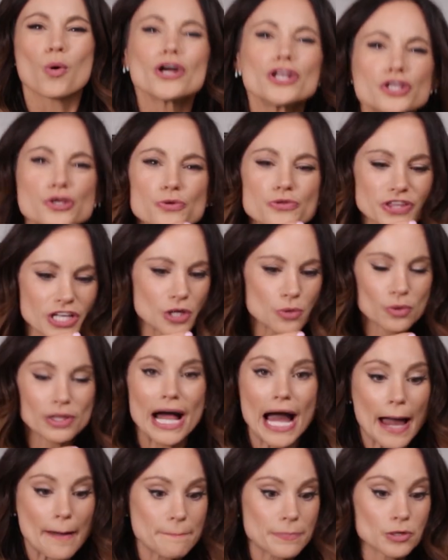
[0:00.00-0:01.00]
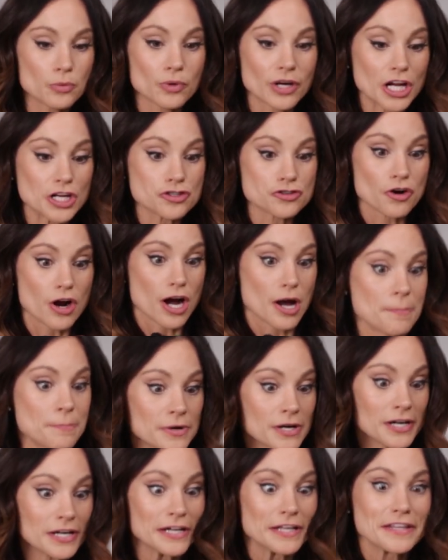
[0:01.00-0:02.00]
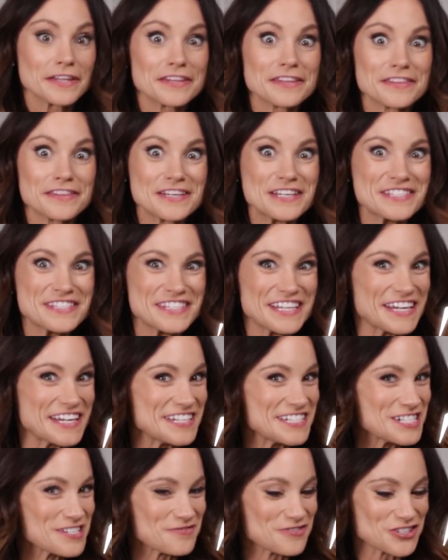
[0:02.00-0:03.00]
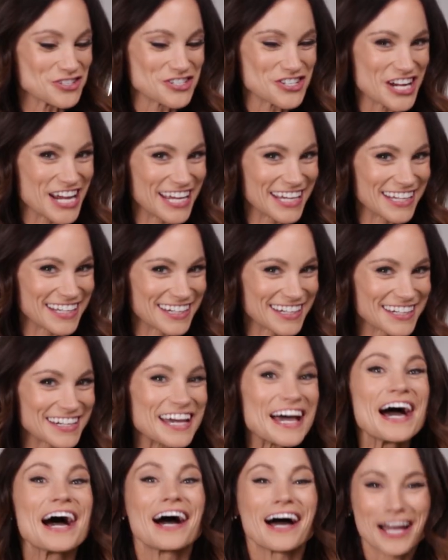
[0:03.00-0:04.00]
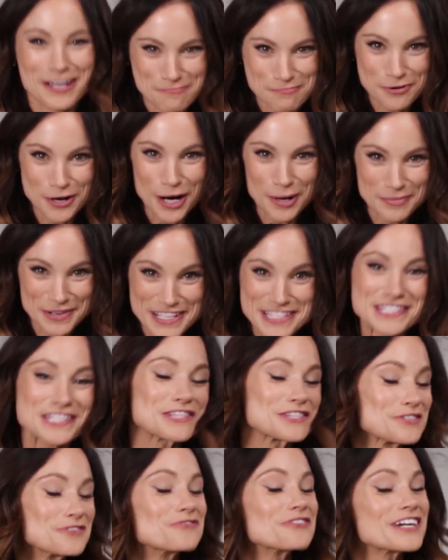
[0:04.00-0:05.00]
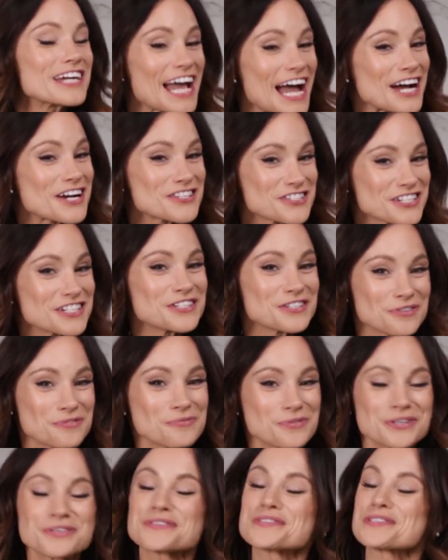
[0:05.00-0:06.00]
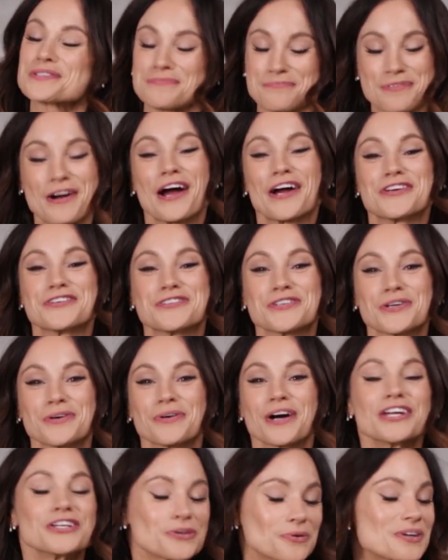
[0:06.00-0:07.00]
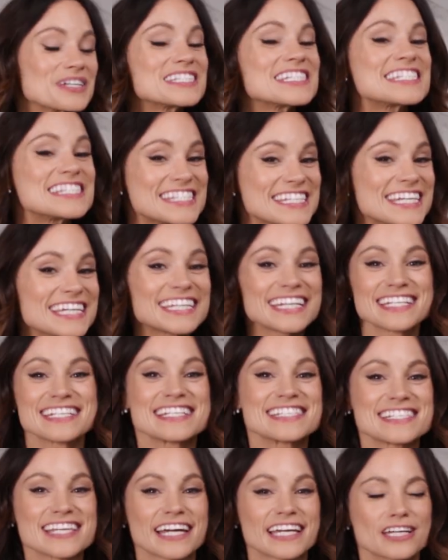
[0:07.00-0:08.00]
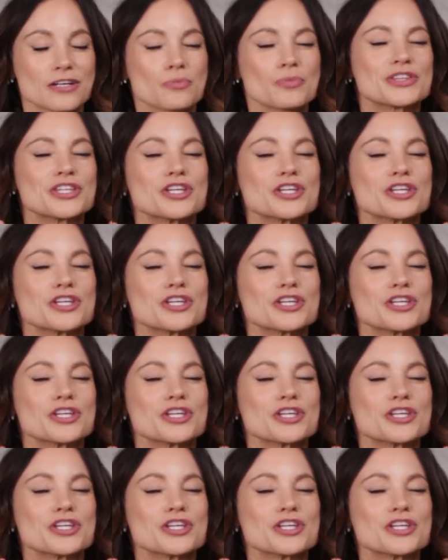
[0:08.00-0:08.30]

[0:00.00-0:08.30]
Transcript: What do you think will happen when I drop this end of the chain? I promise, the reaction will surprise you, and you'll get to see it in a second